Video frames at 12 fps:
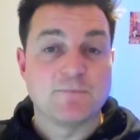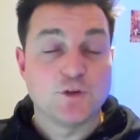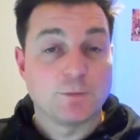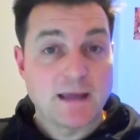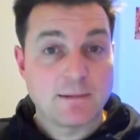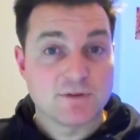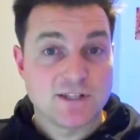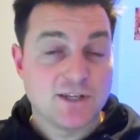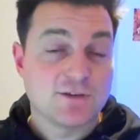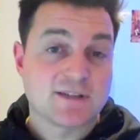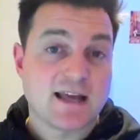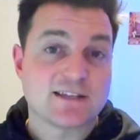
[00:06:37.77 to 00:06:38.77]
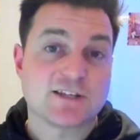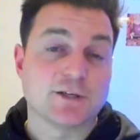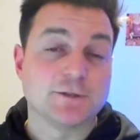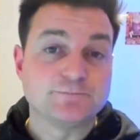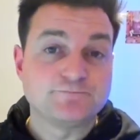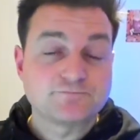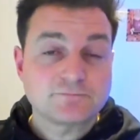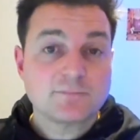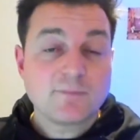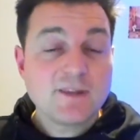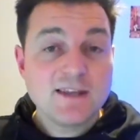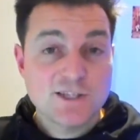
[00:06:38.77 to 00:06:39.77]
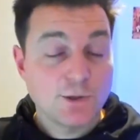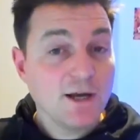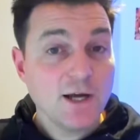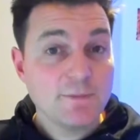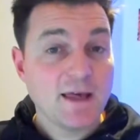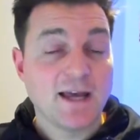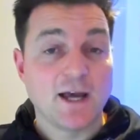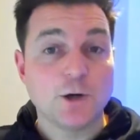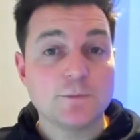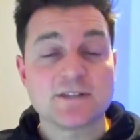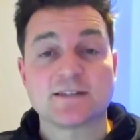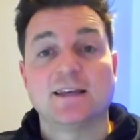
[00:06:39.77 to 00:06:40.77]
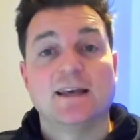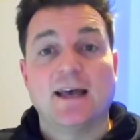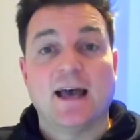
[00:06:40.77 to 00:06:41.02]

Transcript: you'll be able to use that too. So I hope that helps.